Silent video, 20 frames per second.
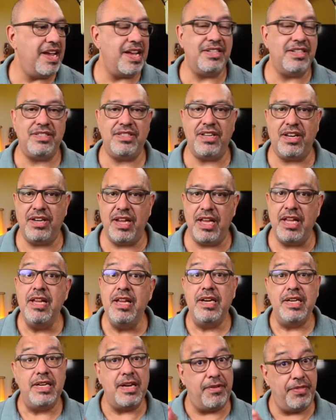and Sunday.
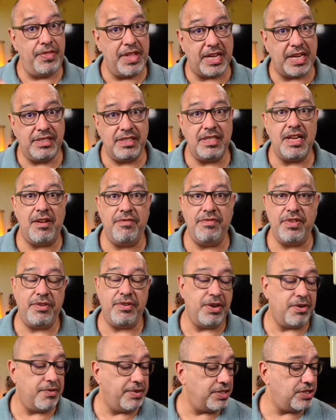Now that's a
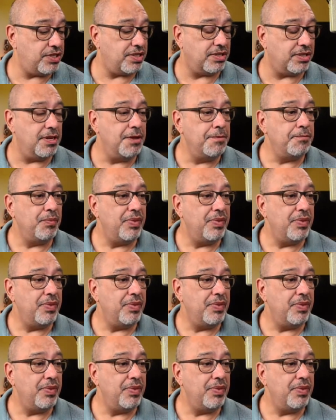very original